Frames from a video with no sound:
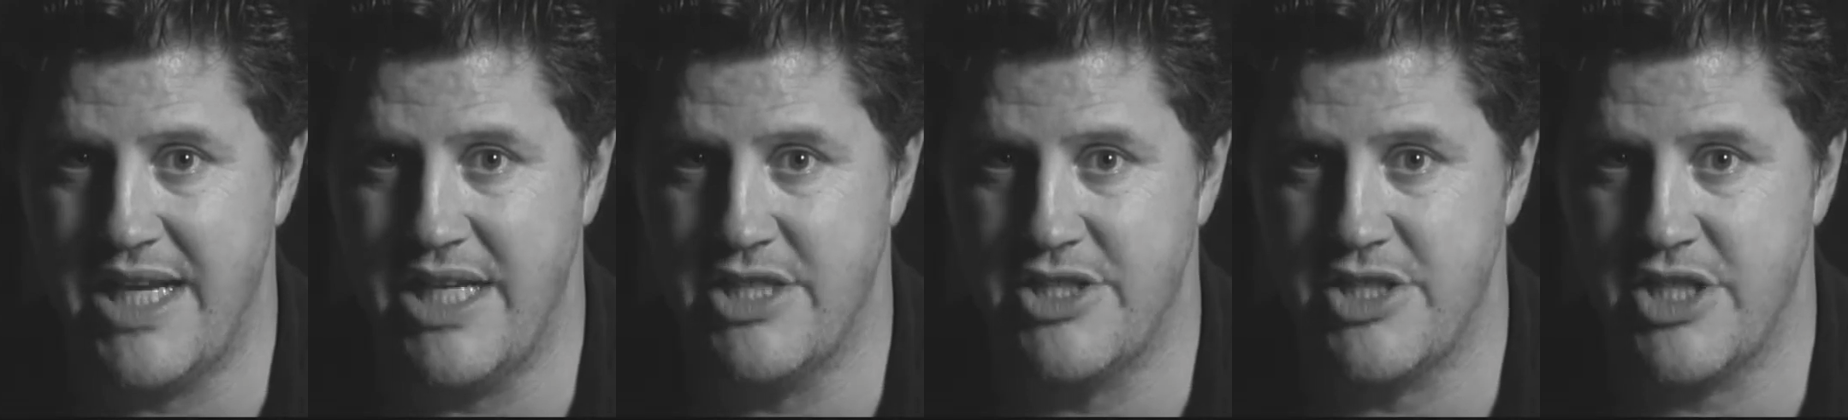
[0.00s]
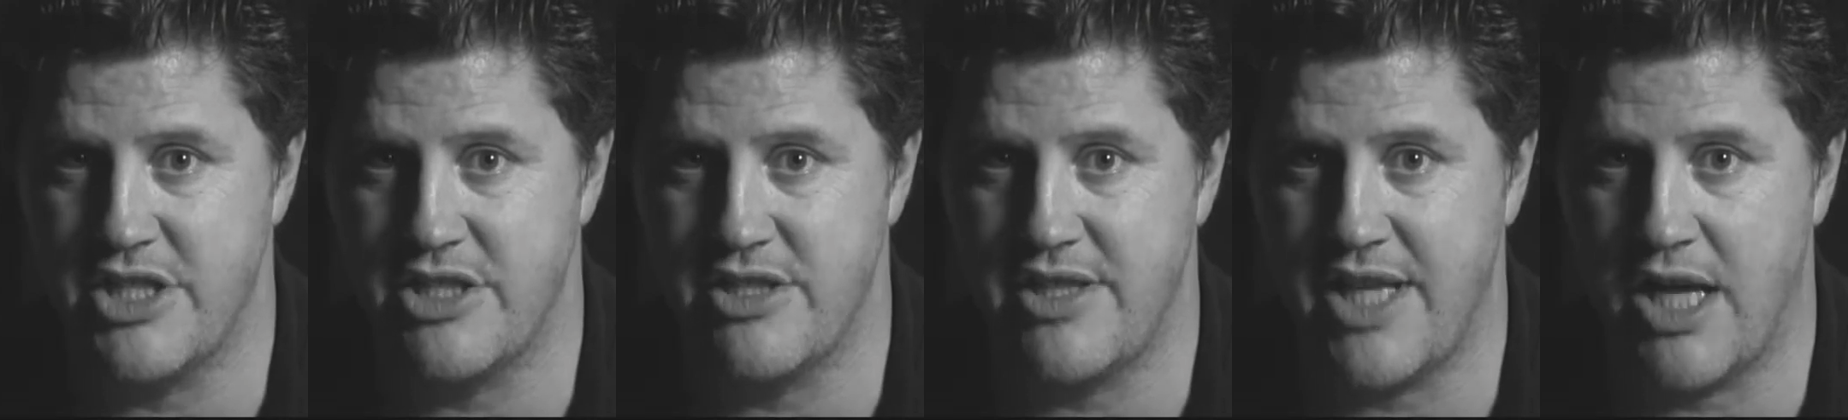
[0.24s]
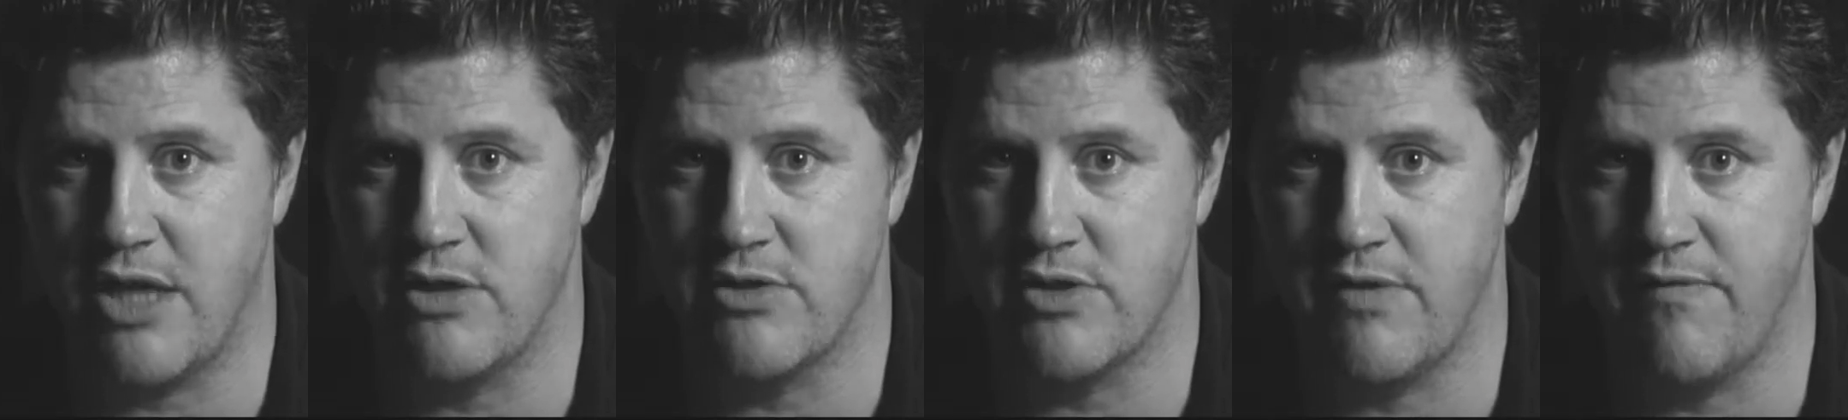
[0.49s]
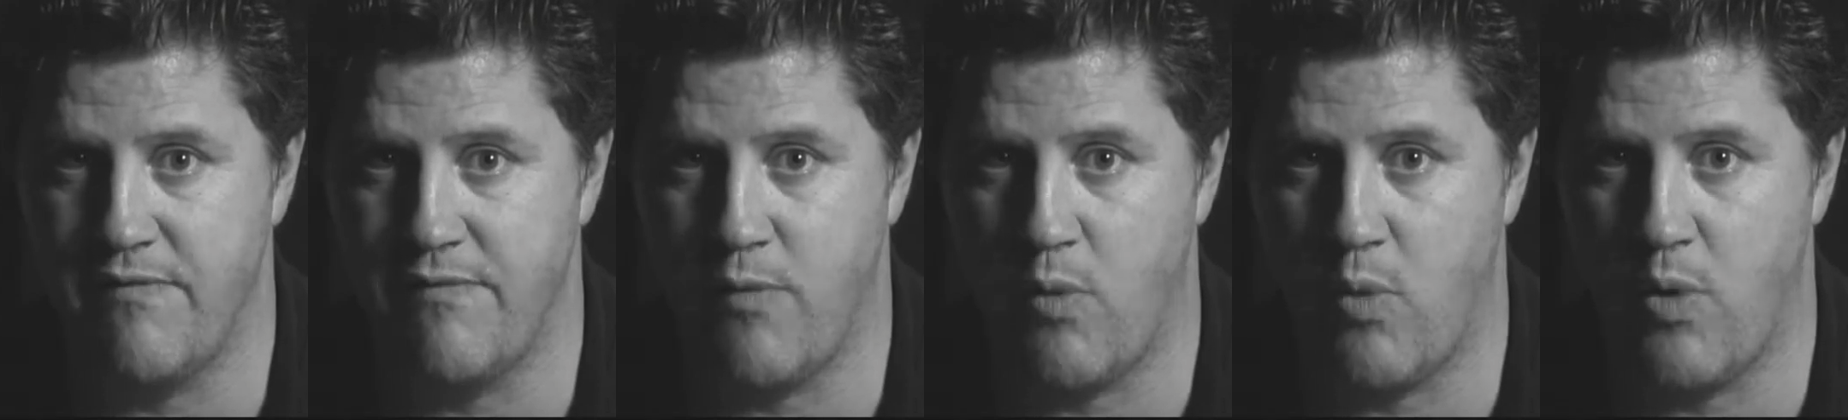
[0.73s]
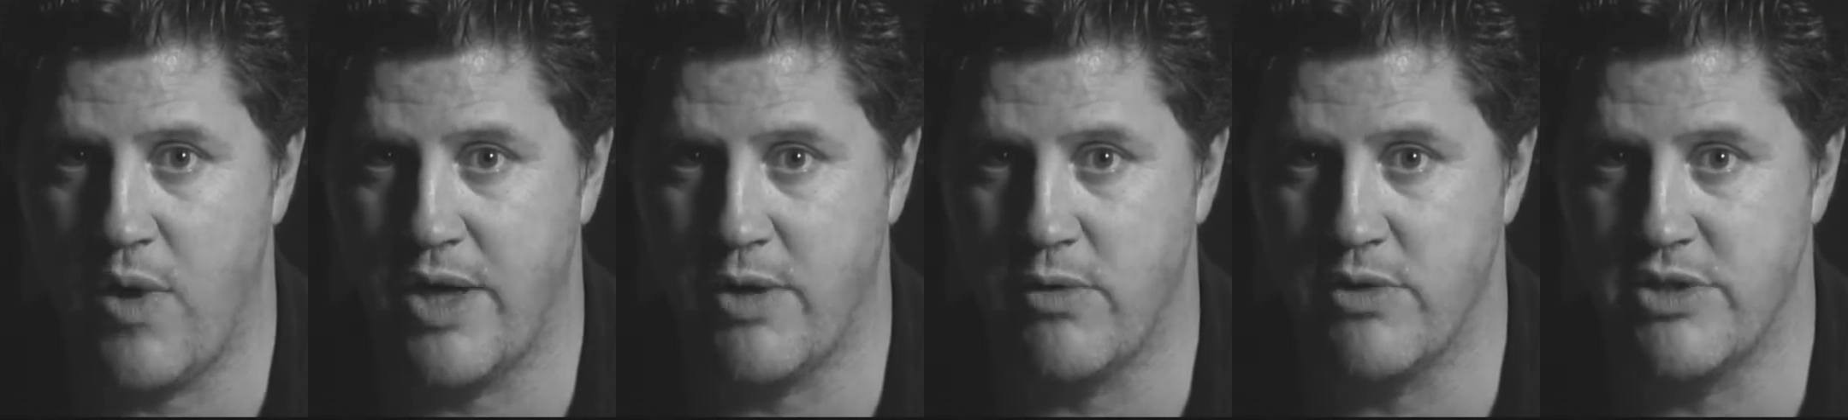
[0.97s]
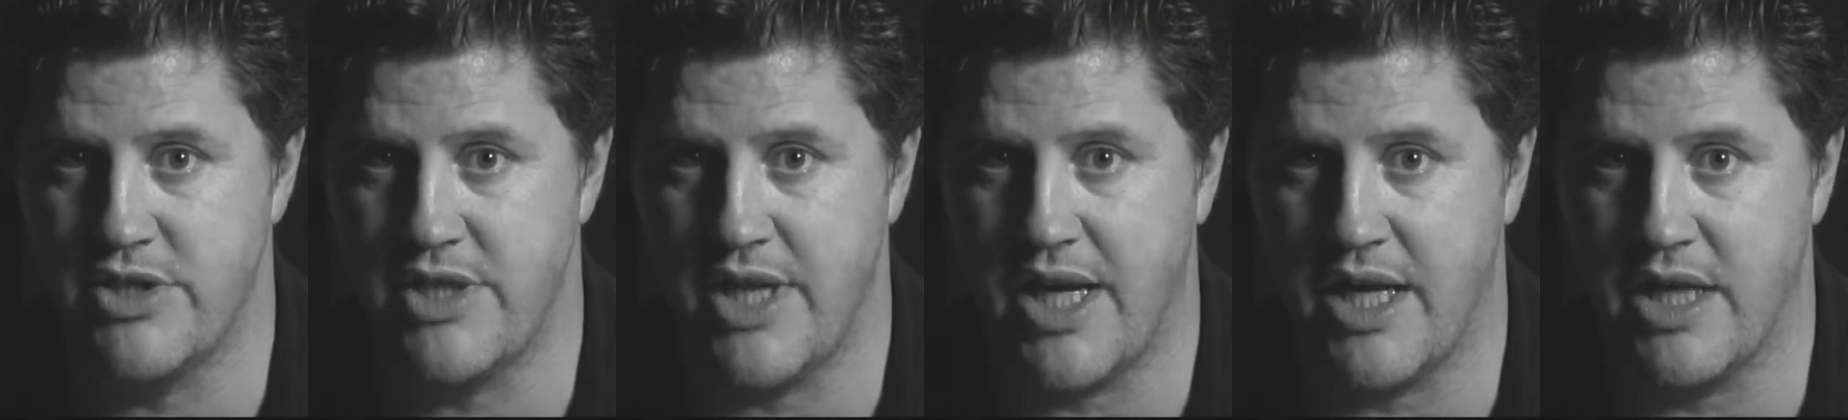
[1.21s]

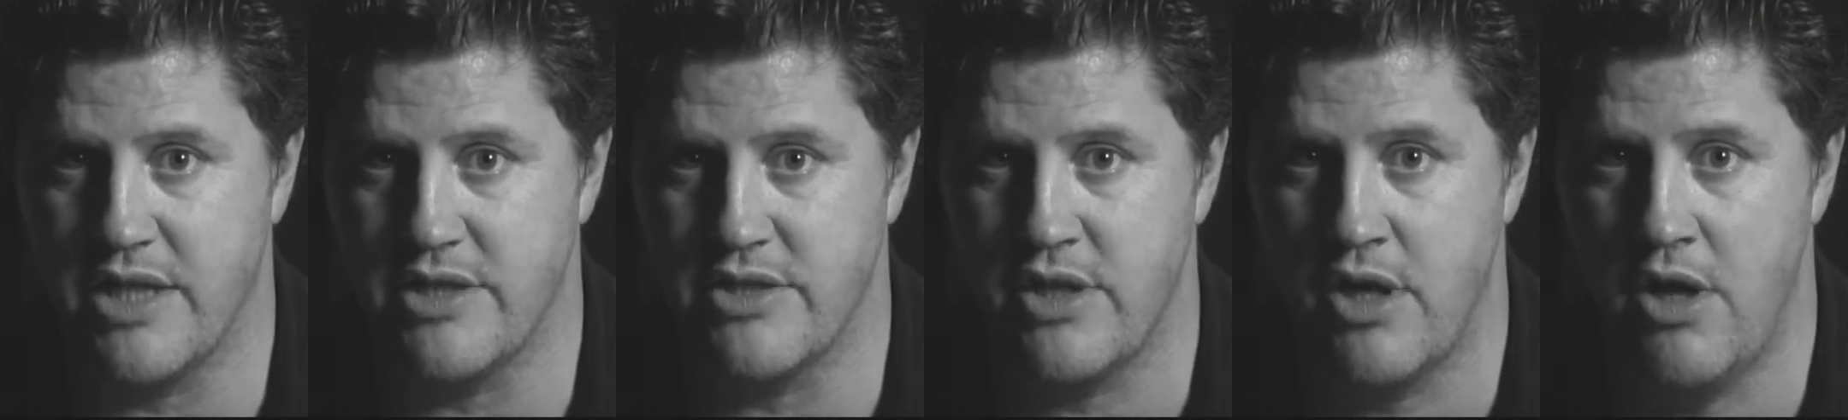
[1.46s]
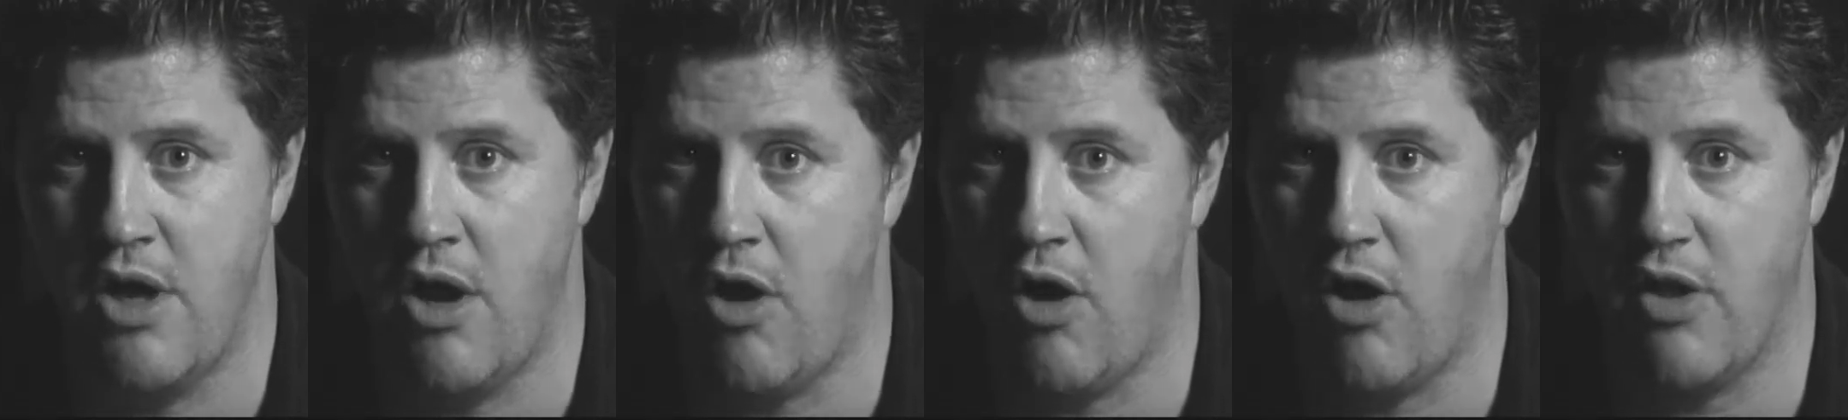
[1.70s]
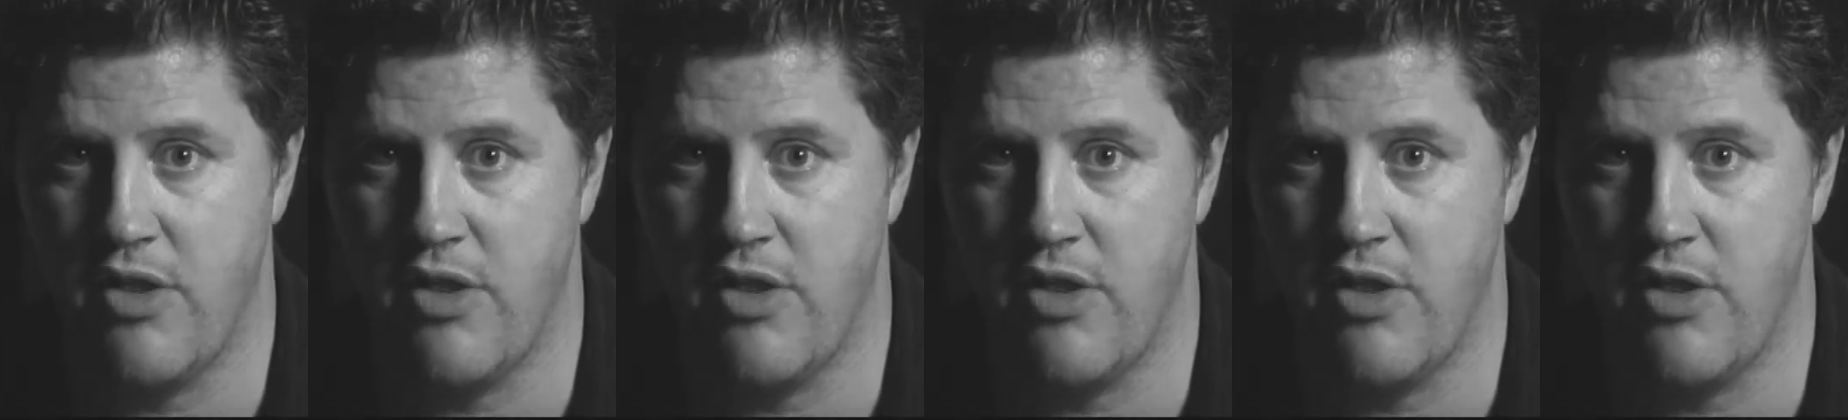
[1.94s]
86,400 seconds.